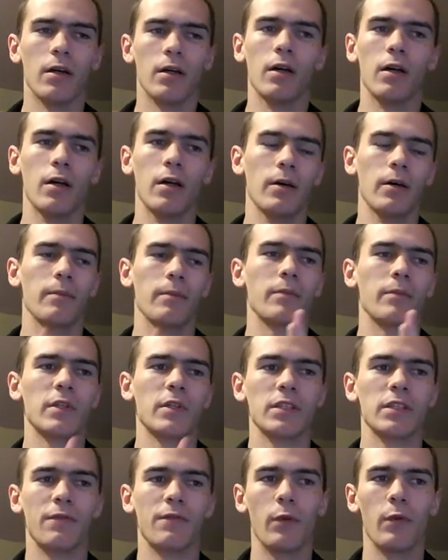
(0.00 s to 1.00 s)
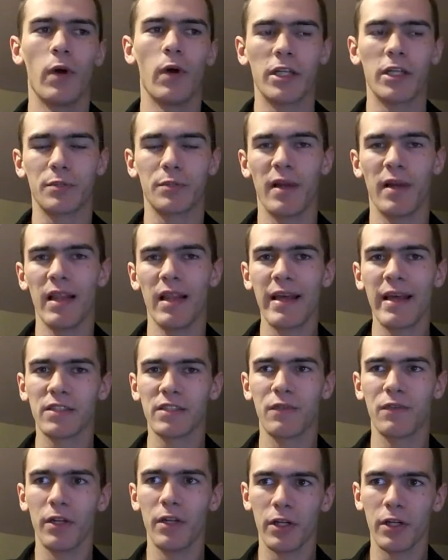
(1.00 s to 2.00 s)
Because if you watched my
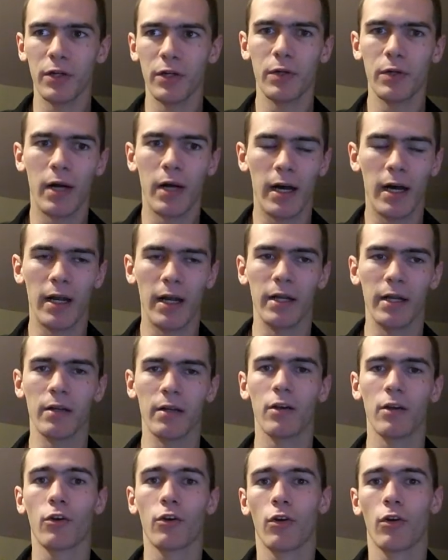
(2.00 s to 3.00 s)
last video on